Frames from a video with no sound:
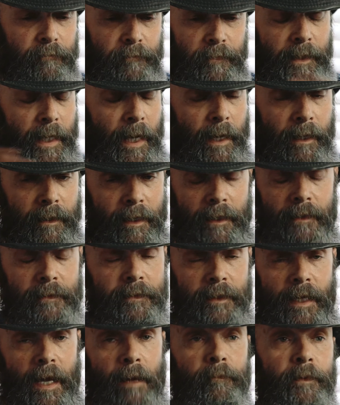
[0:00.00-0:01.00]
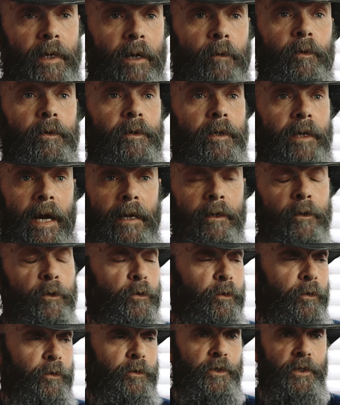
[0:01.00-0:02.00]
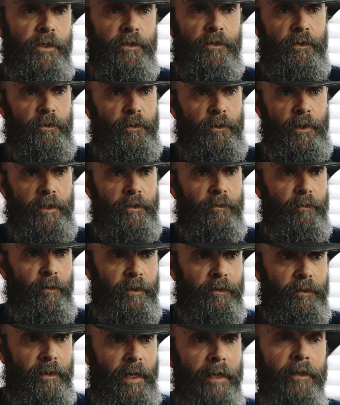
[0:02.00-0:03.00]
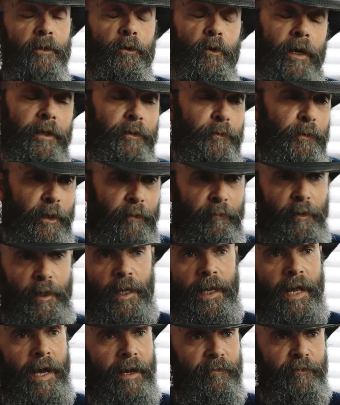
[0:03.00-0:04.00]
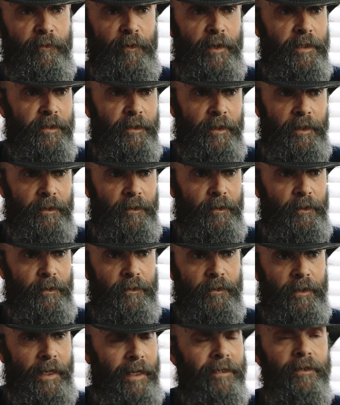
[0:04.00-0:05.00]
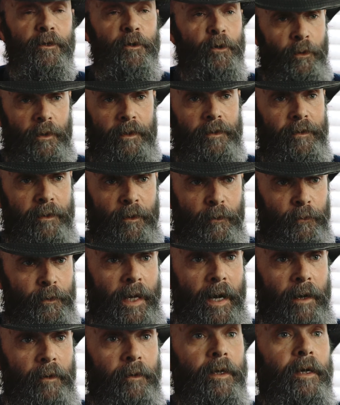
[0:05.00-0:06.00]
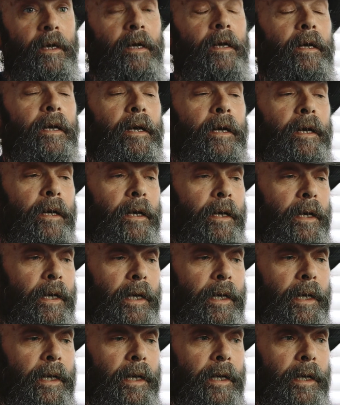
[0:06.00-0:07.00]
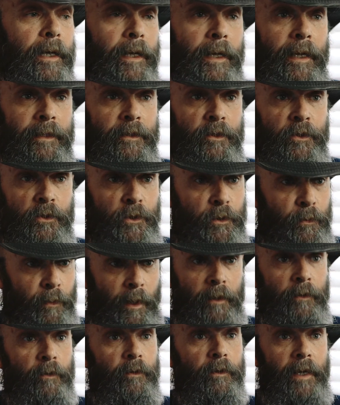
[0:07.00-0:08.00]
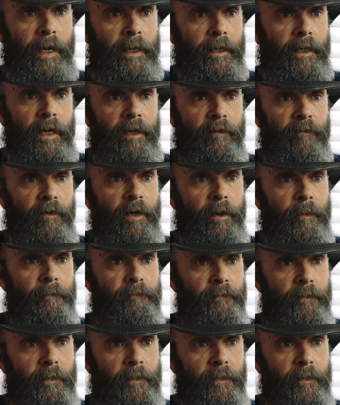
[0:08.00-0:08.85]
God, I said, I'm done with it. I knew who Jesus Christ was. I knew I was living a lie for 18 years. I knew it, no doubt. And I just surrendered and I gave up.